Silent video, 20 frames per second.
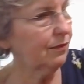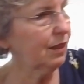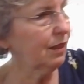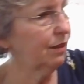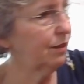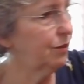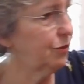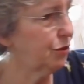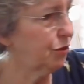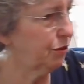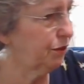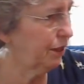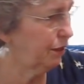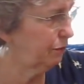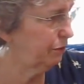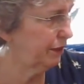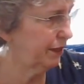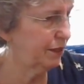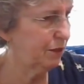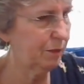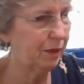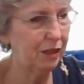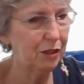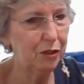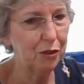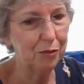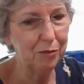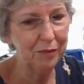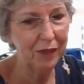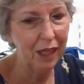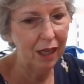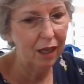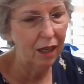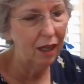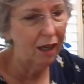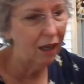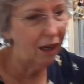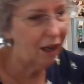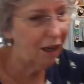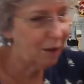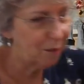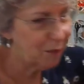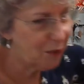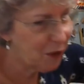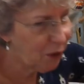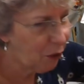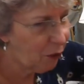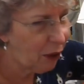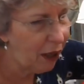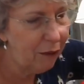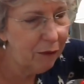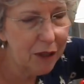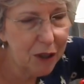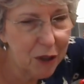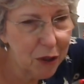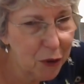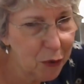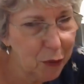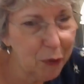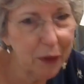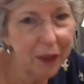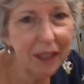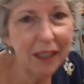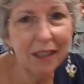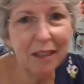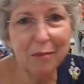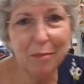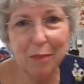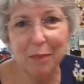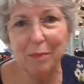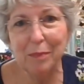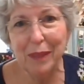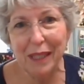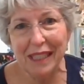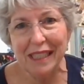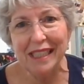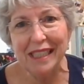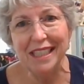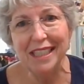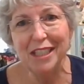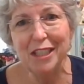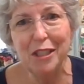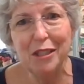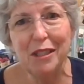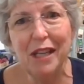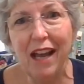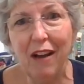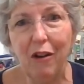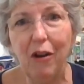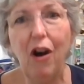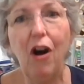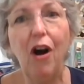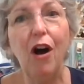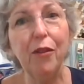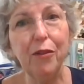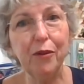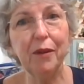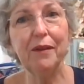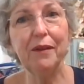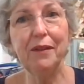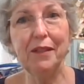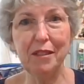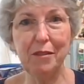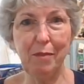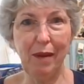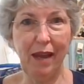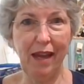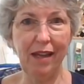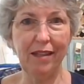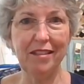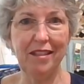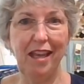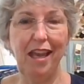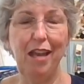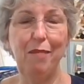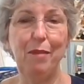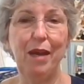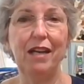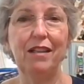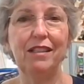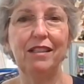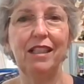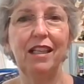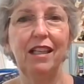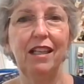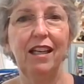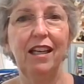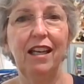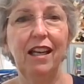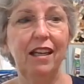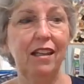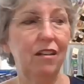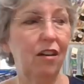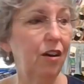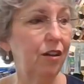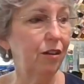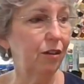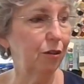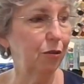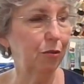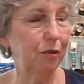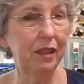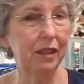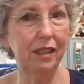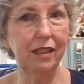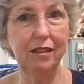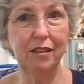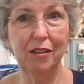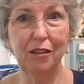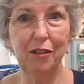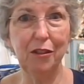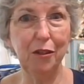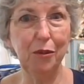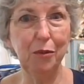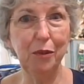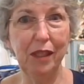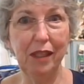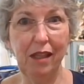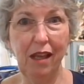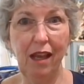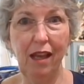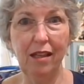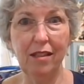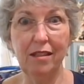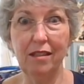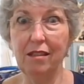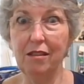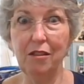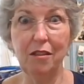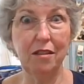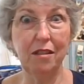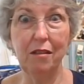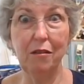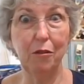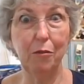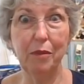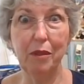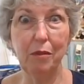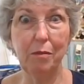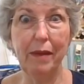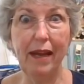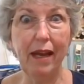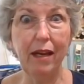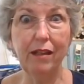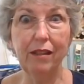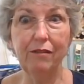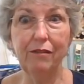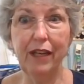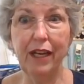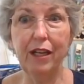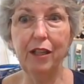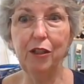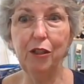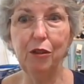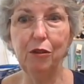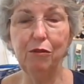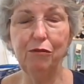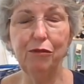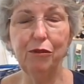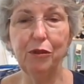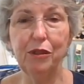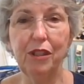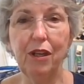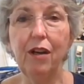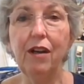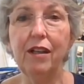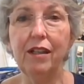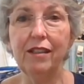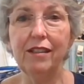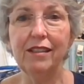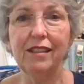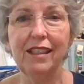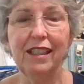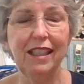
It just turned out really special. So I was just really pleased how all three of these bags came out, and honored really to do one that has such sentimental value for Donna